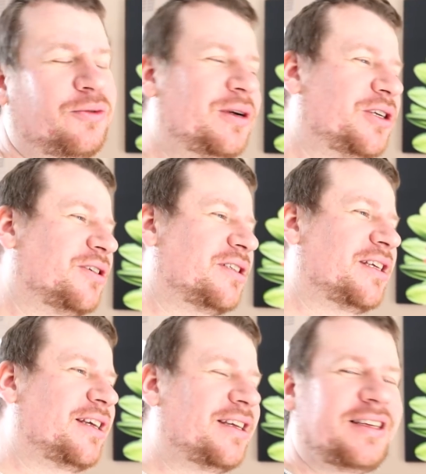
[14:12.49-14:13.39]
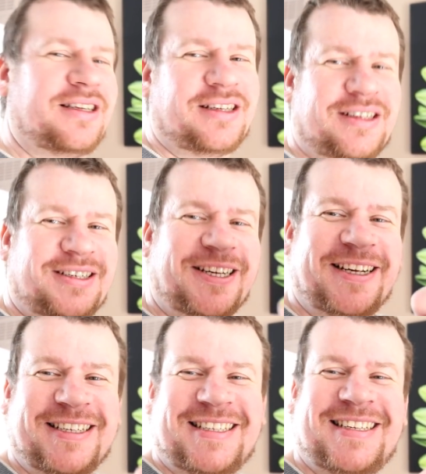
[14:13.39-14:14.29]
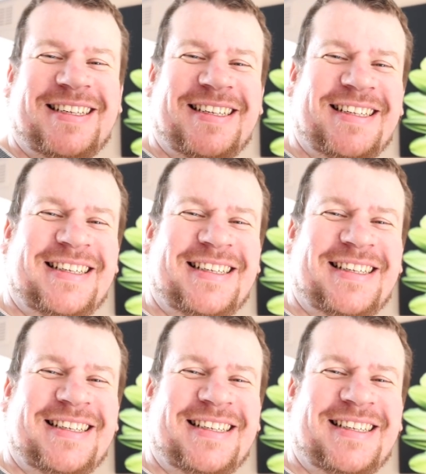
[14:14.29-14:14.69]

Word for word: We shall see. Cheers.